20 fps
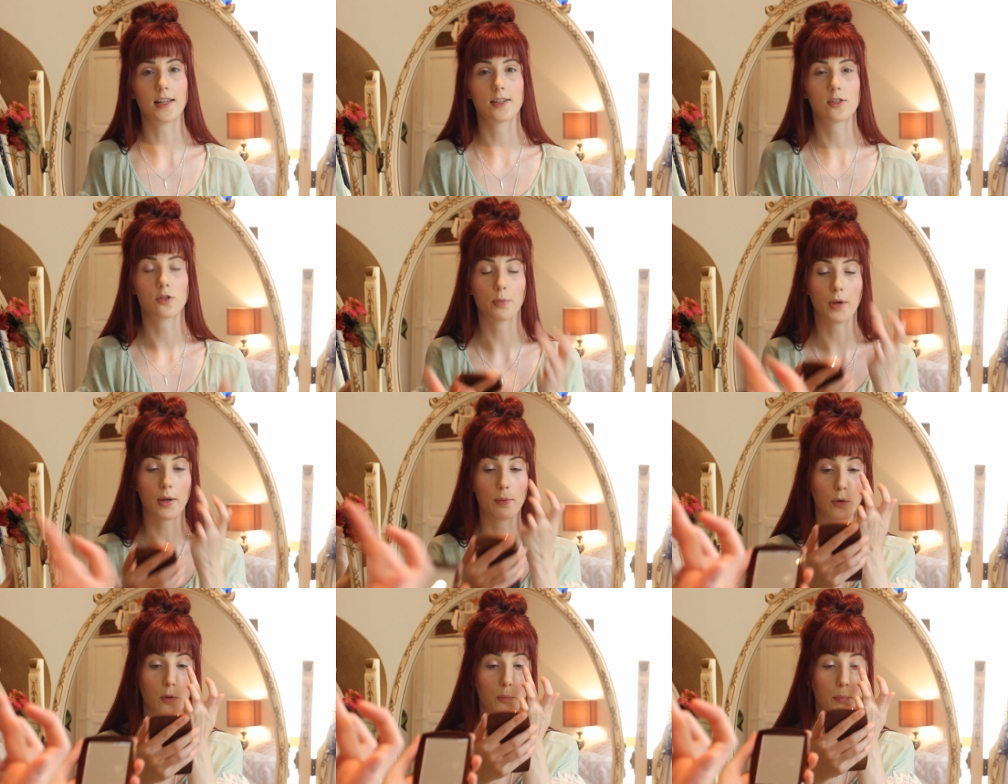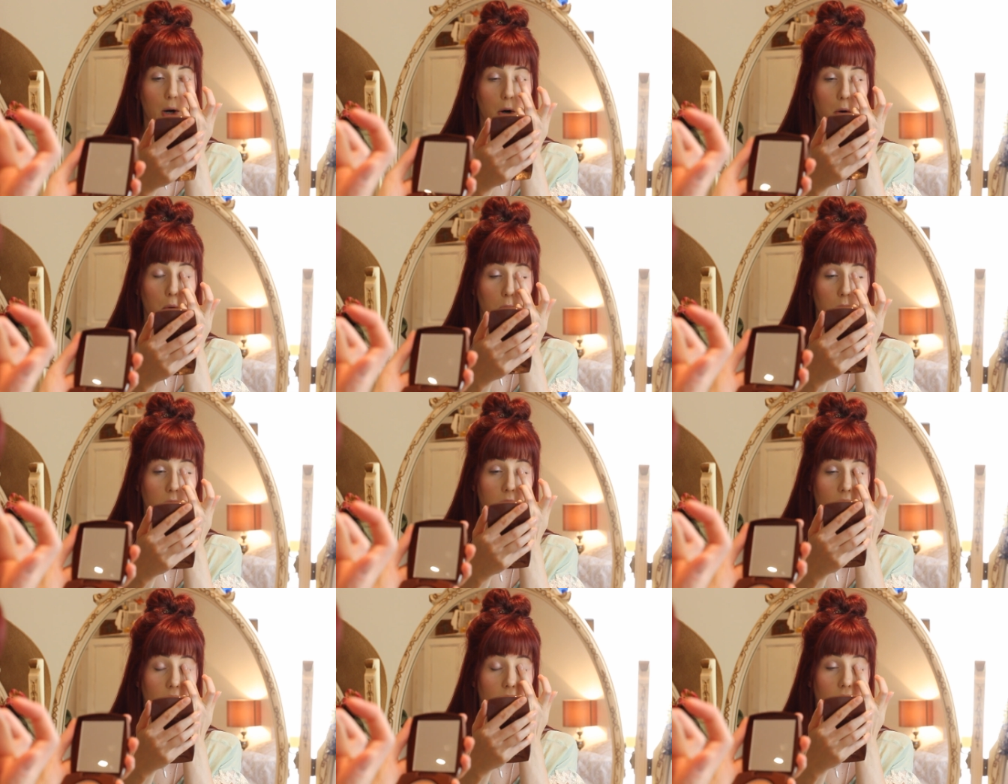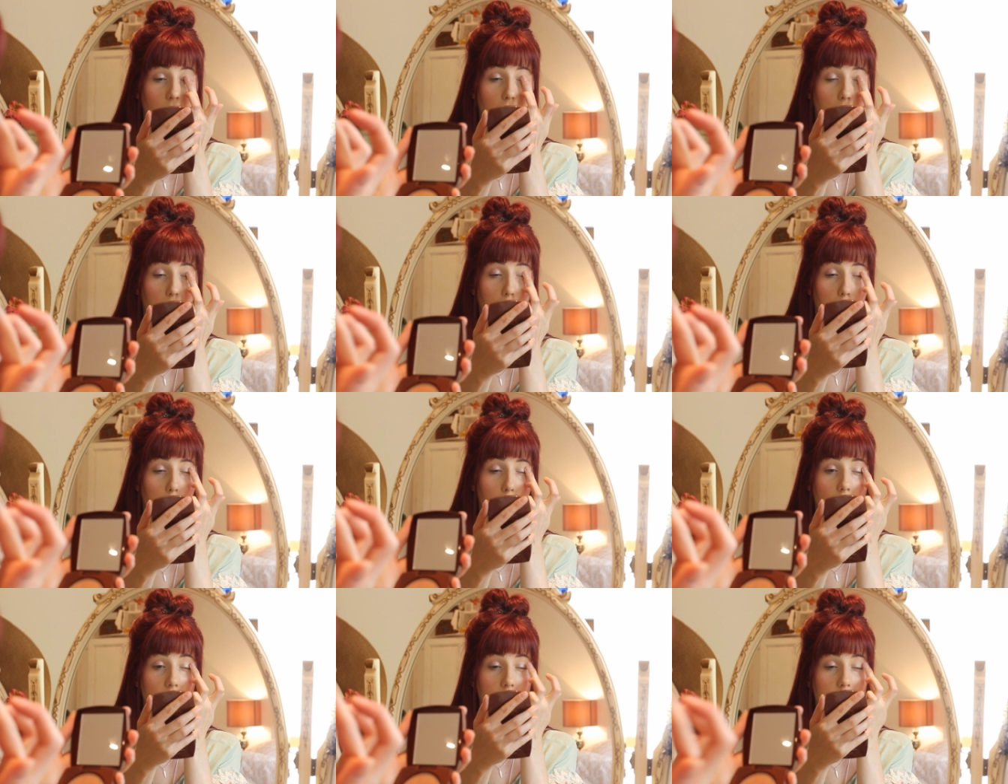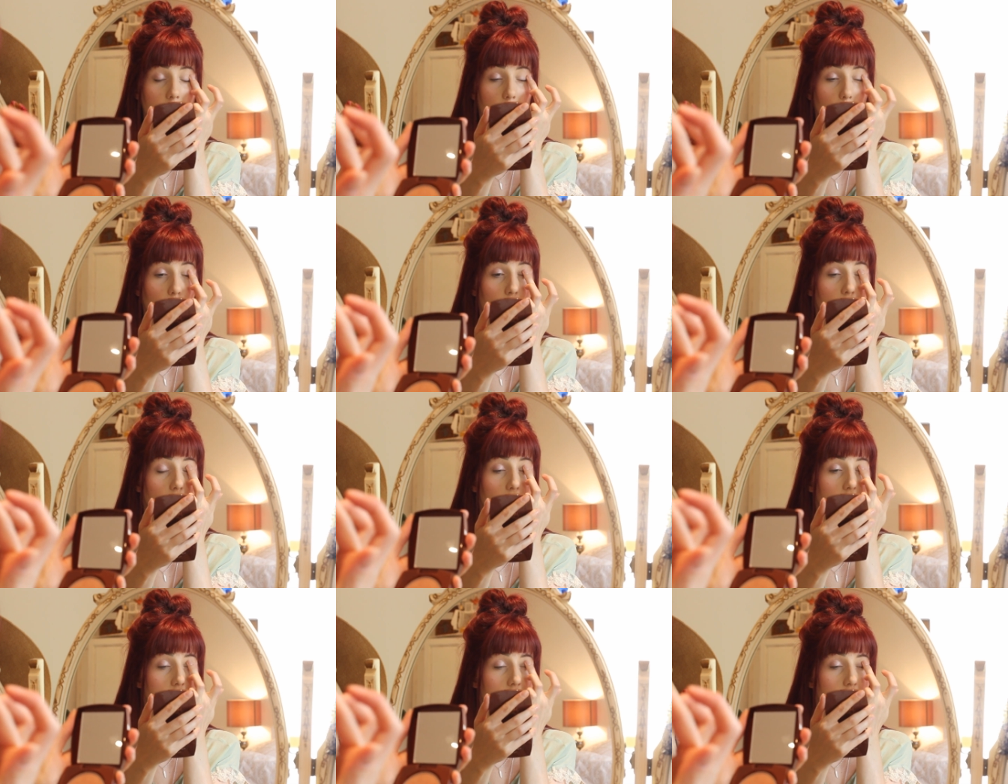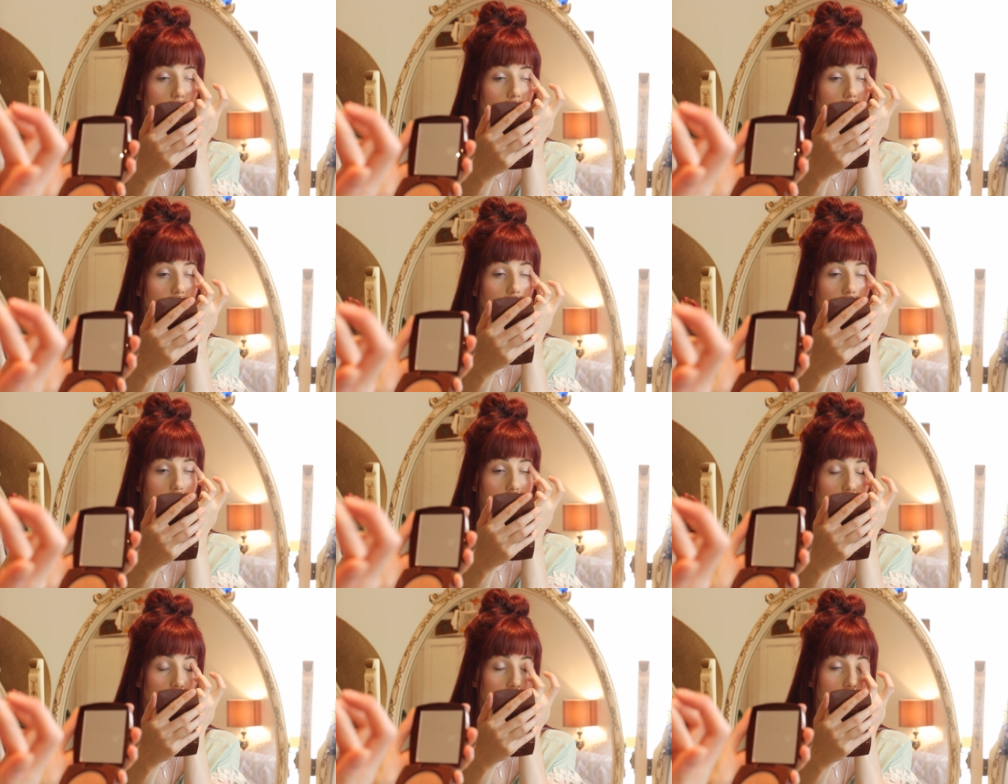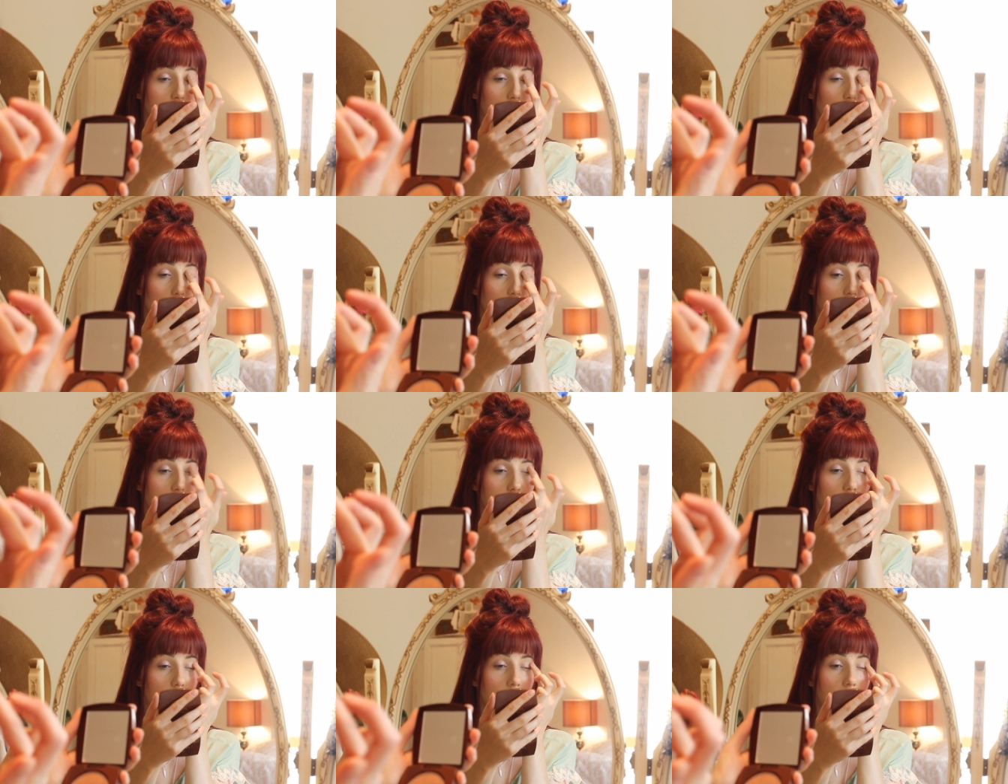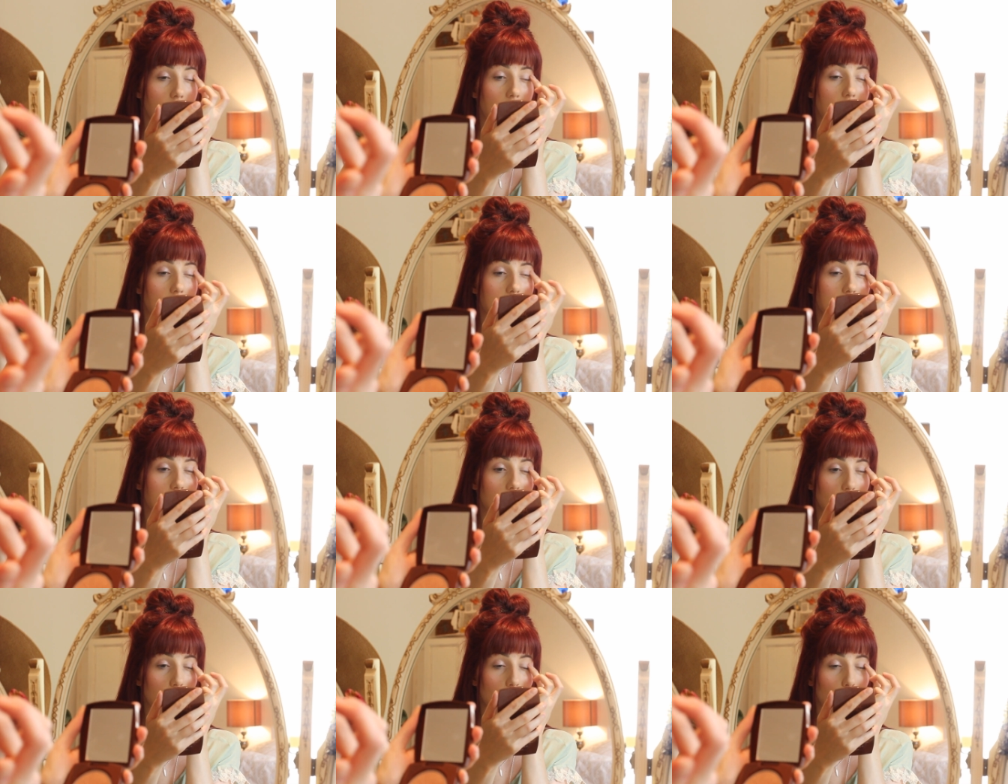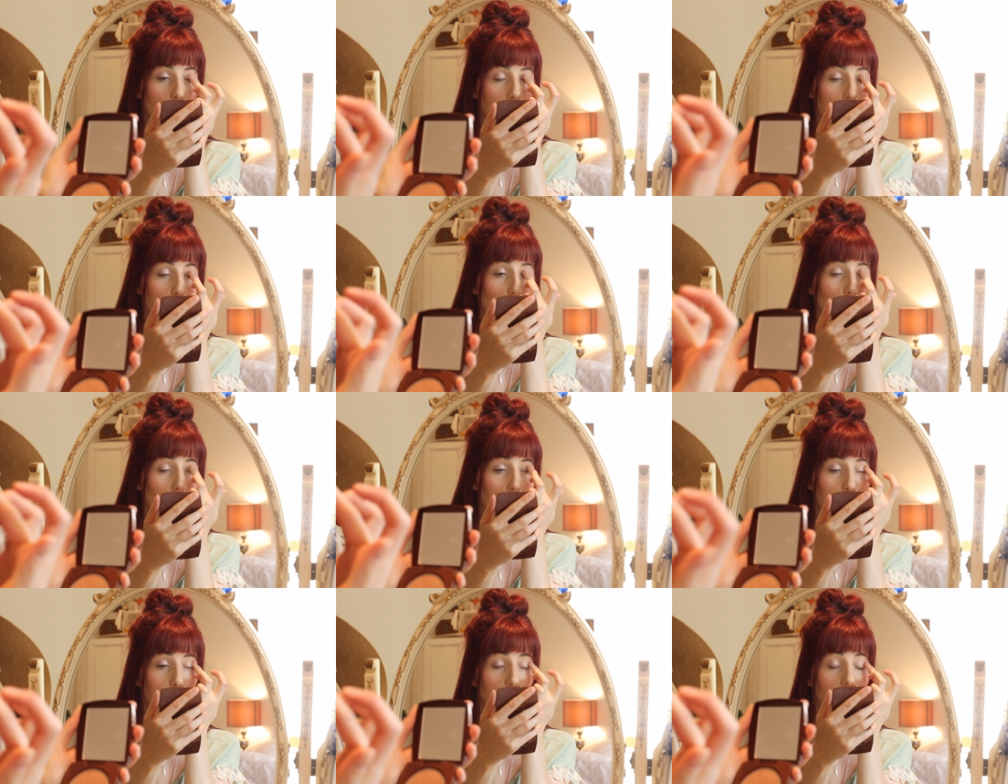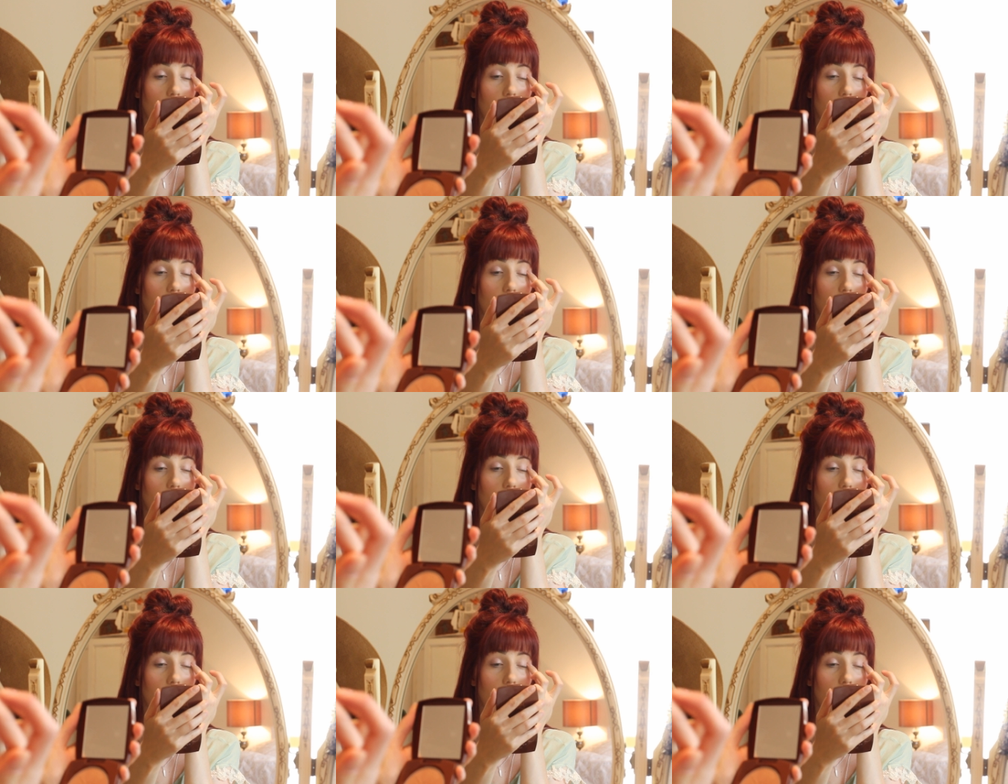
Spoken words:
a little bit more bold than the rest of my face, so I think it's nice to always accentuate one